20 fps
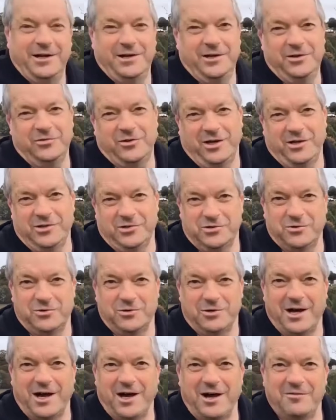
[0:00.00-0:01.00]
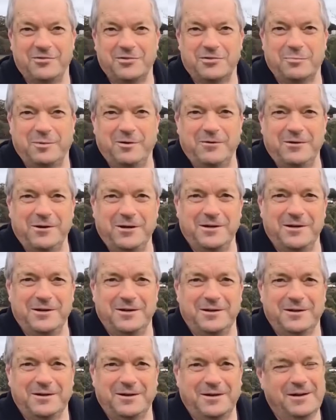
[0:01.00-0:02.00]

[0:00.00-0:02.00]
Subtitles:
it is a short harvest period.